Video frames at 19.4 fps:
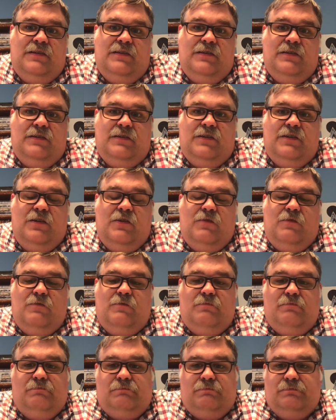
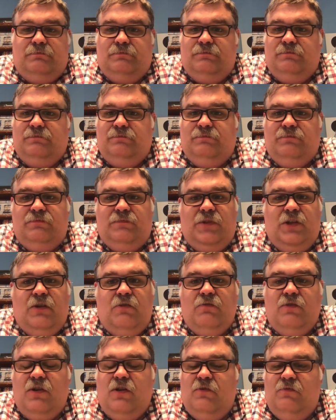So
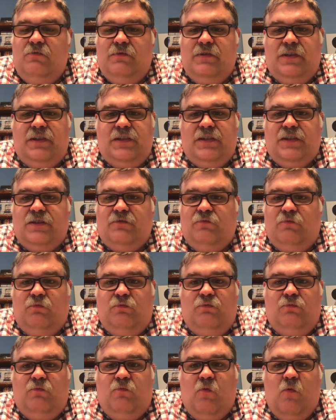don't go with just
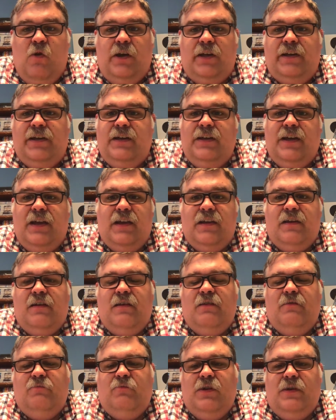one
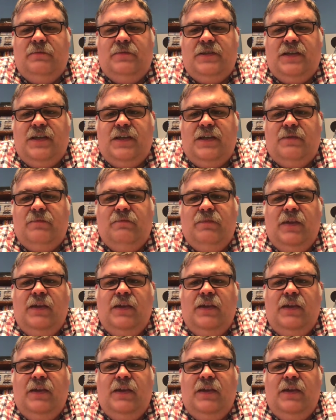.com website.